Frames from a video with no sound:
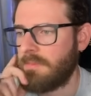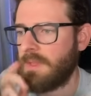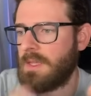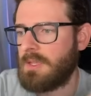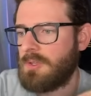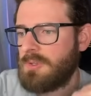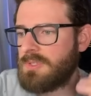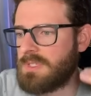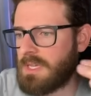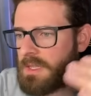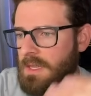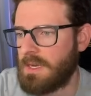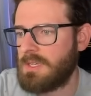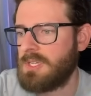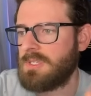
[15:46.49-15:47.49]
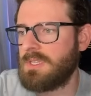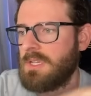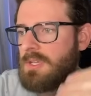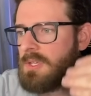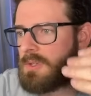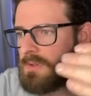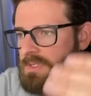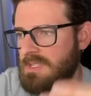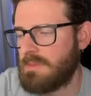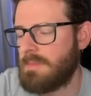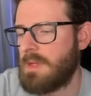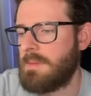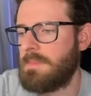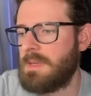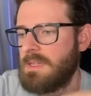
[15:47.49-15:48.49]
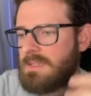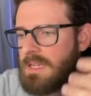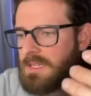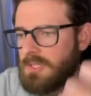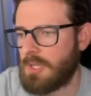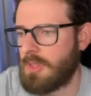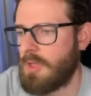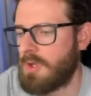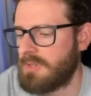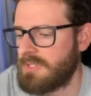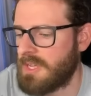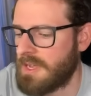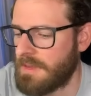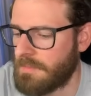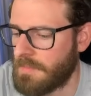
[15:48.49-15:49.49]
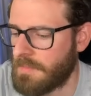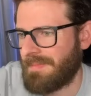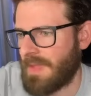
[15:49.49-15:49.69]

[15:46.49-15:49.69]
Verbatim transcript: like you'll see that it just like queues them up and it takes a long time.